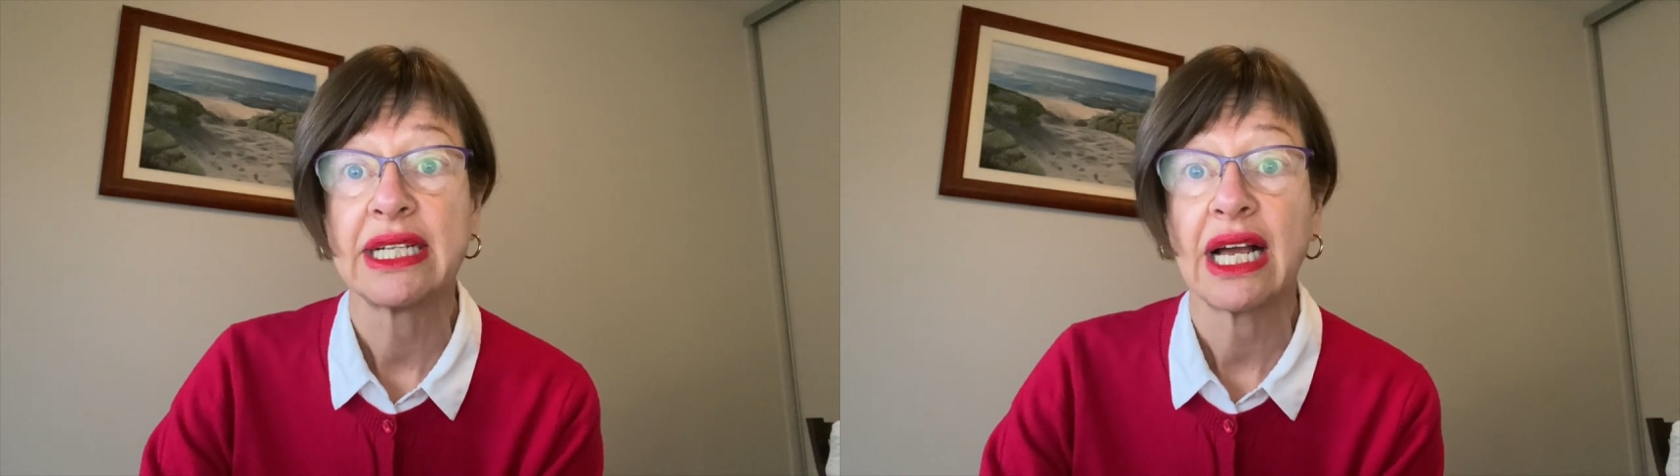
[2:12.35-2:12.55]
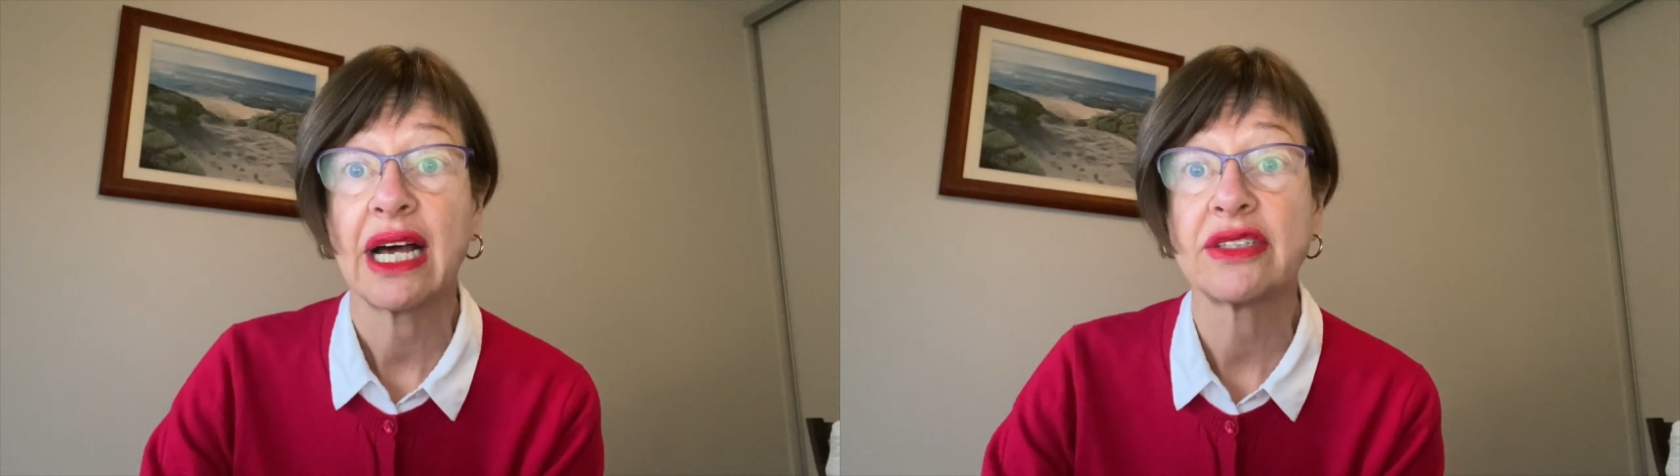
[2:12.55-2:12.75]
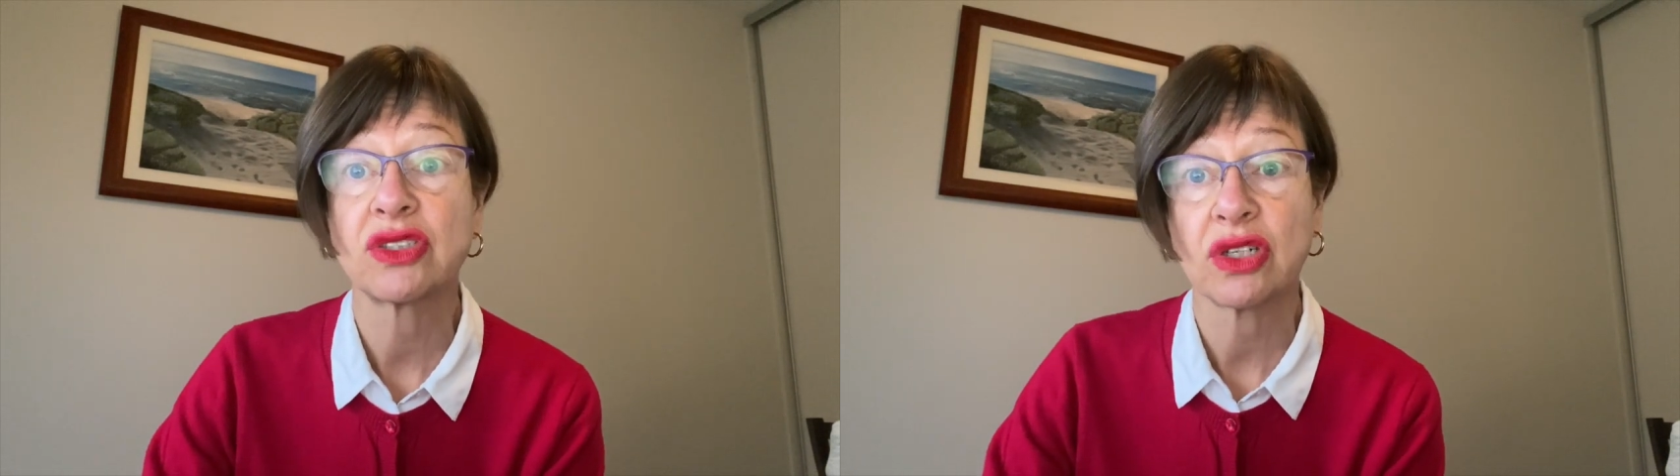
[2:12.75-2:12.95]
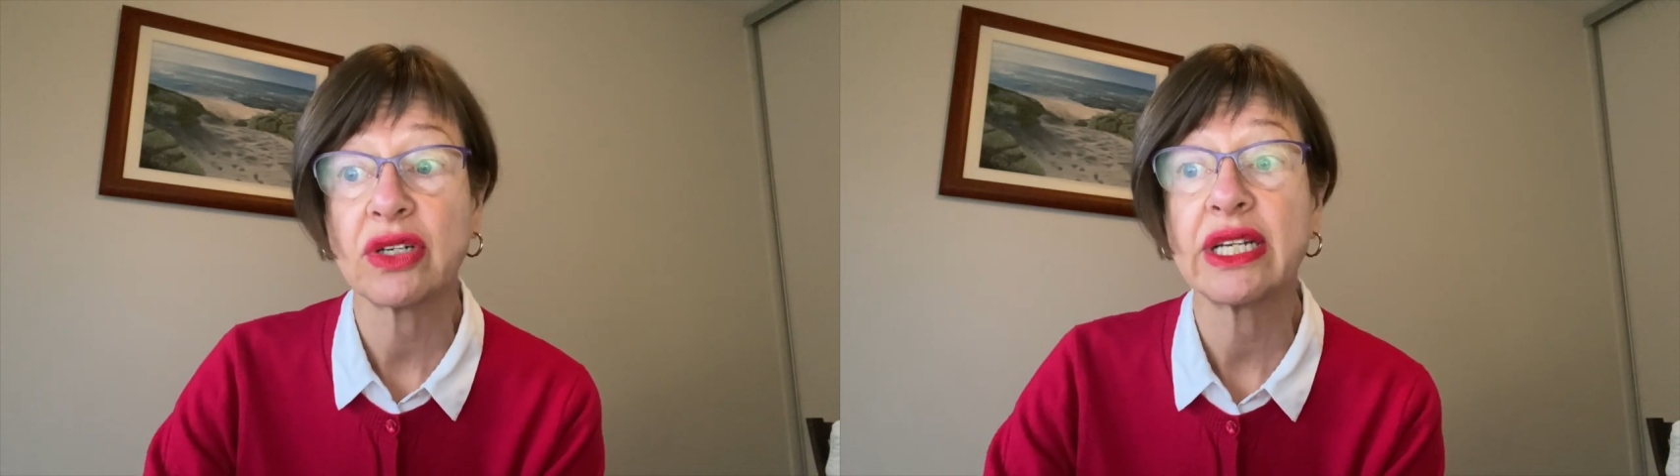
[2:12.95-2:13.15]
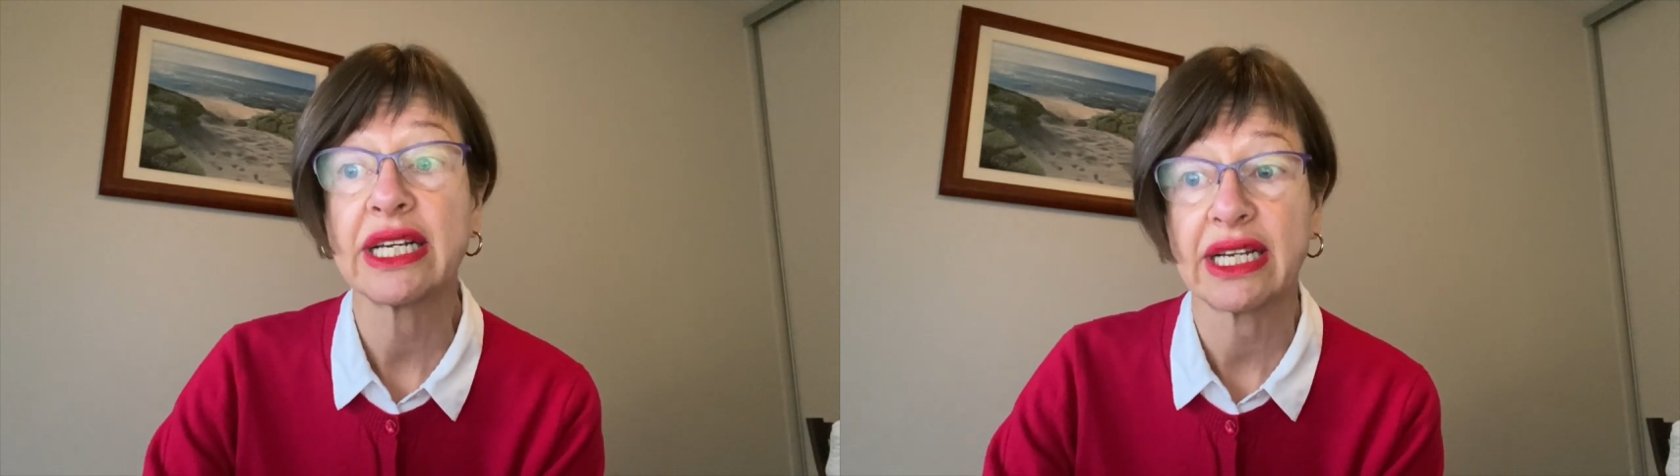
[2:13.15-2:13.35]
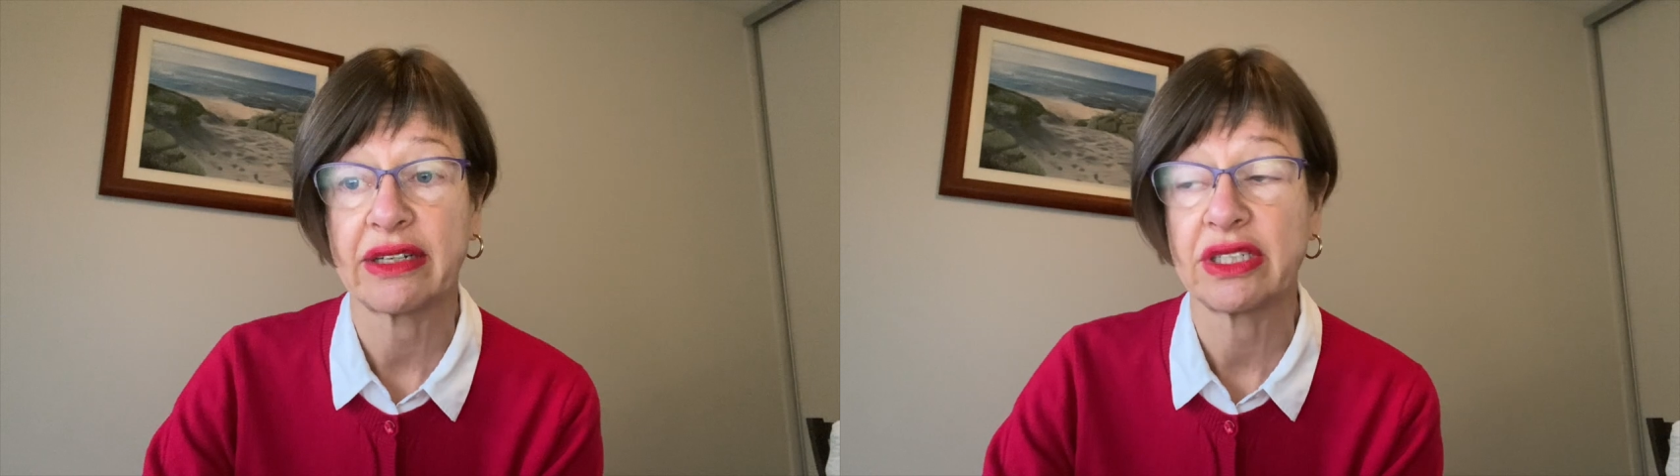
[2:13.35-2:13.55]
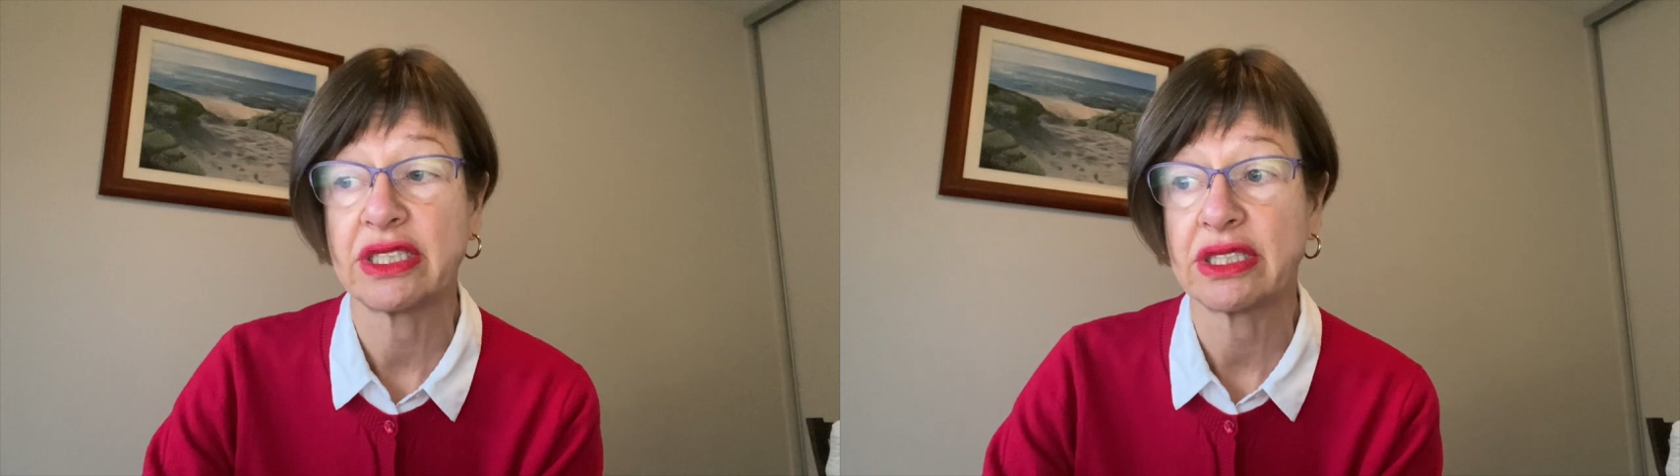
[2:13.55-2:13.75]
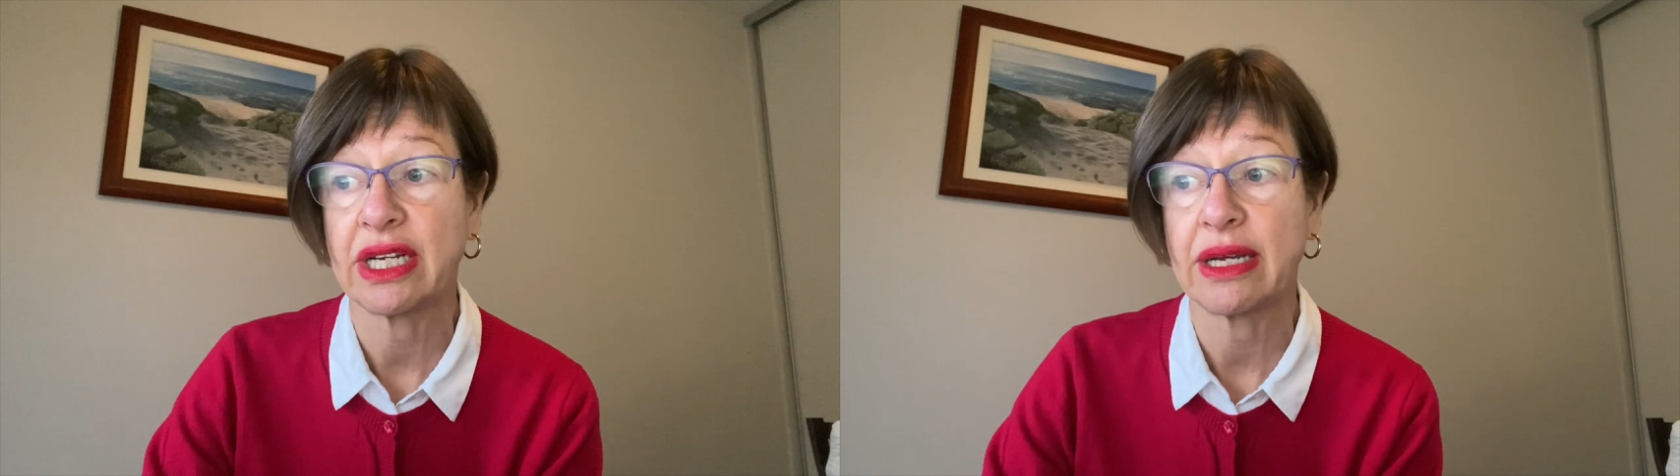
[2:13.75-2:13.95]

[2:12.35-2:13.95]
I strongly encourage